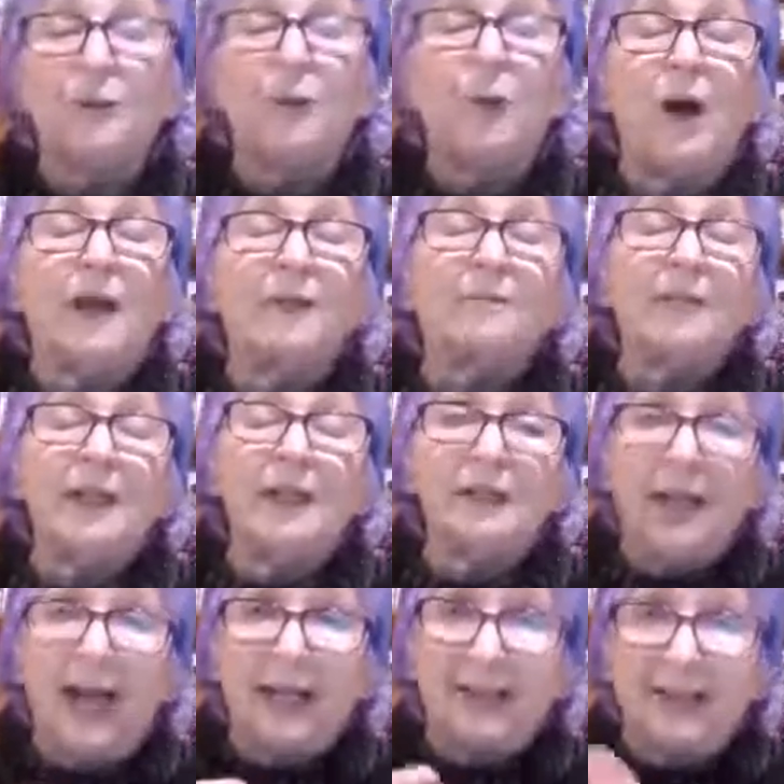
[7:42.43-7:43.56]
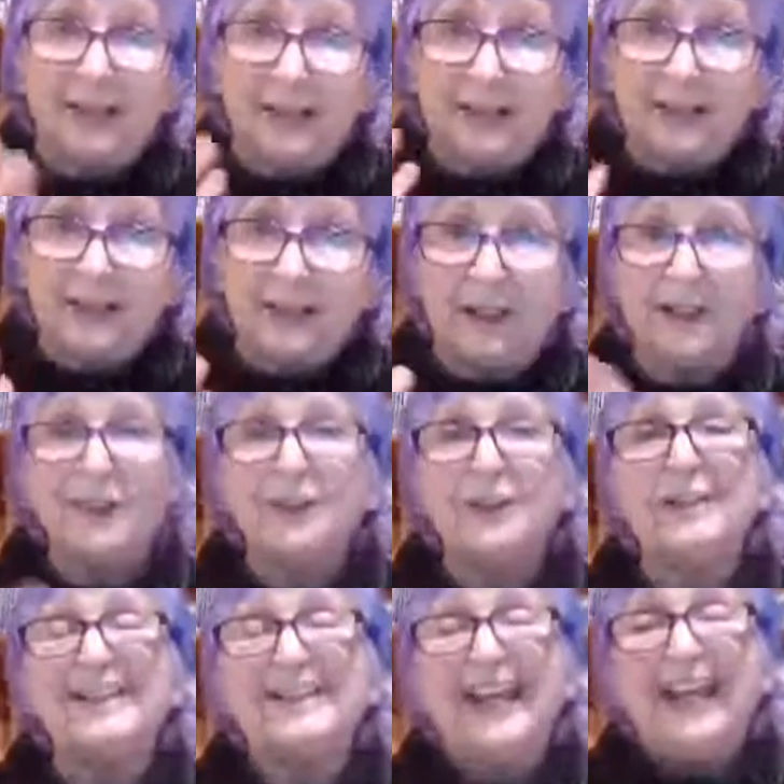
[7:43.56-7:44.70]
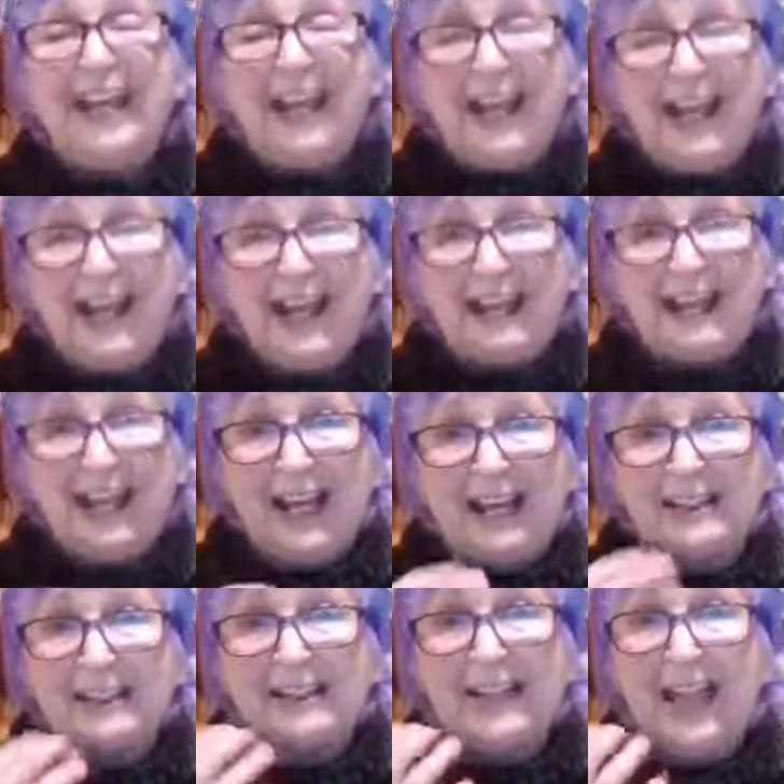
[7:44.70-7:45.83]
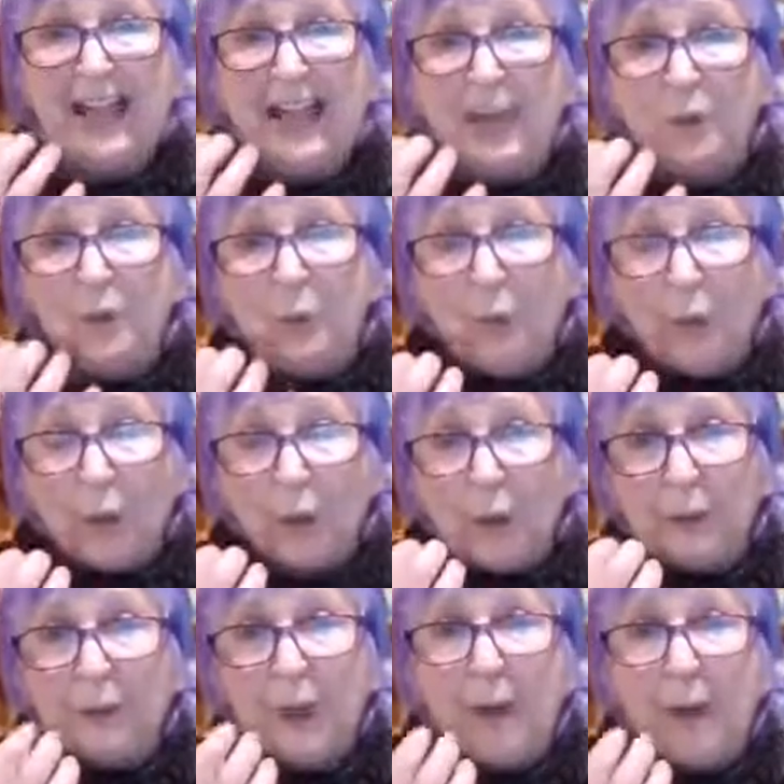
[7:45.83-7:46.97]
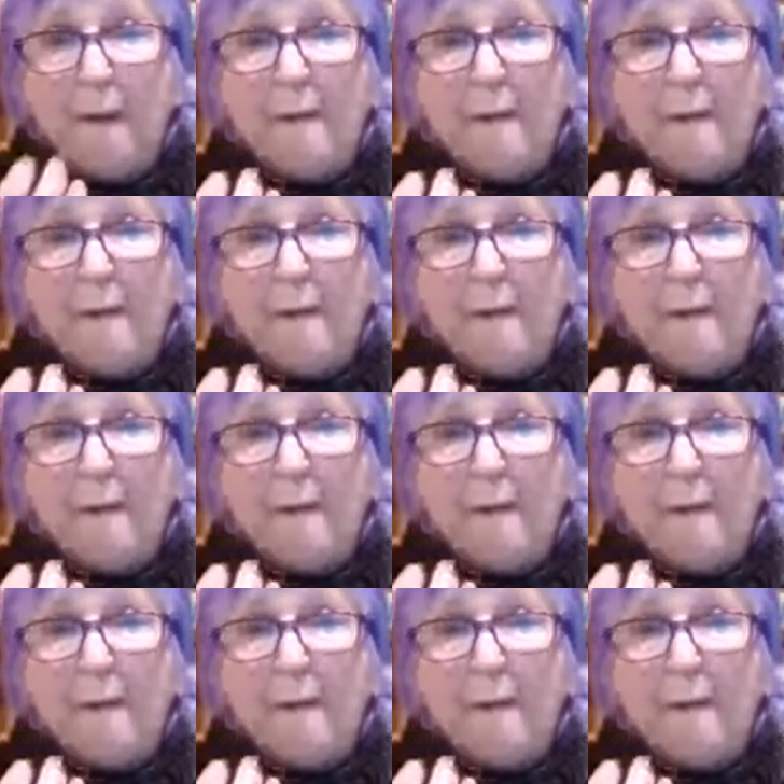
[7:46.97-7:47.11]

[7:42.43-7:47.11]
We want to be united as countries and as a world